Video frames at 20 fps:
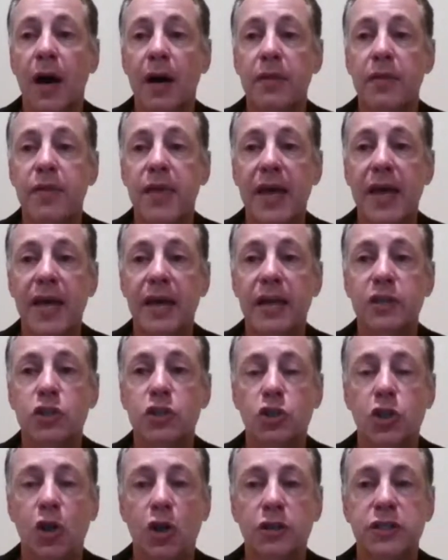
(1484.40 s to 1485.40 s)
they
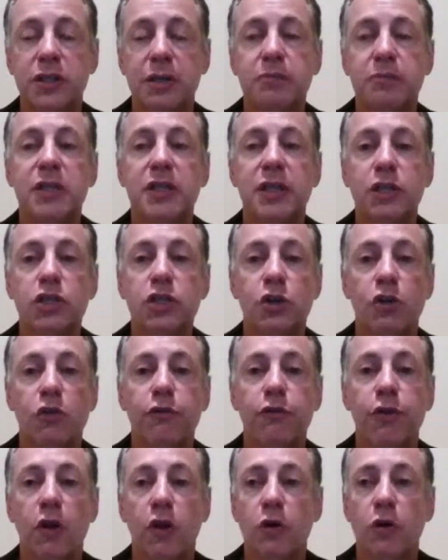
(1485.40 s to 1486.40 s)
installed some digital
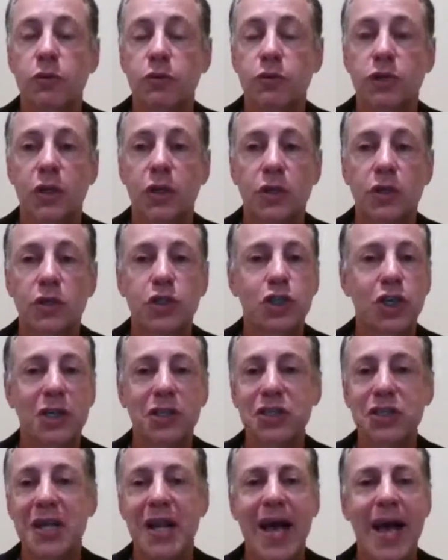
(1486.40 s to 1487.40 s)
phones
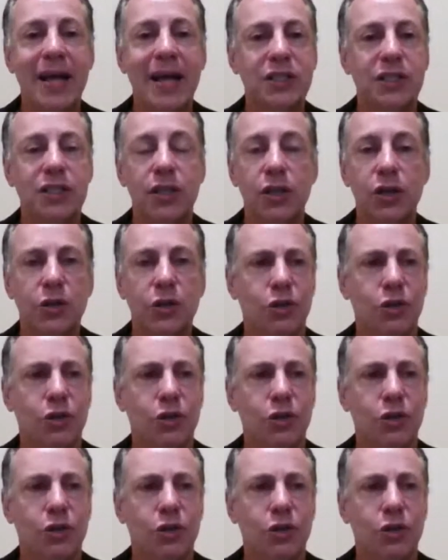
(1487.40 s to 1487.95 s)
just last year.